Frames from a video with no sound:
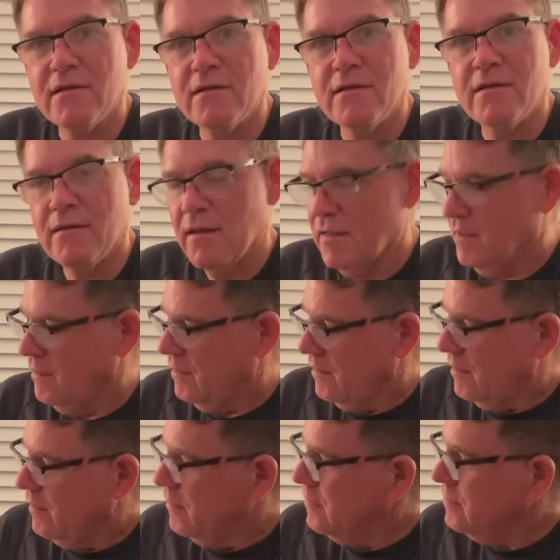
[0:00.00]
and
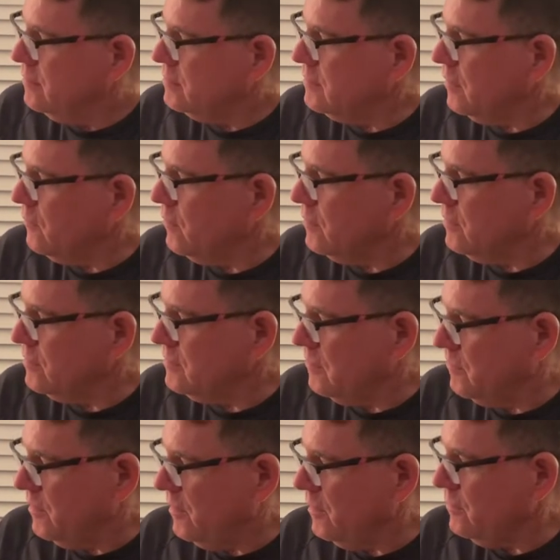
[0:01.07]
sell one to
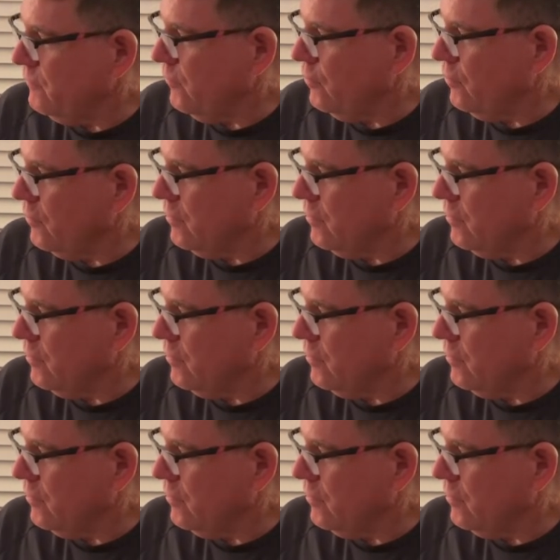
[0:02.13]
somebody else for their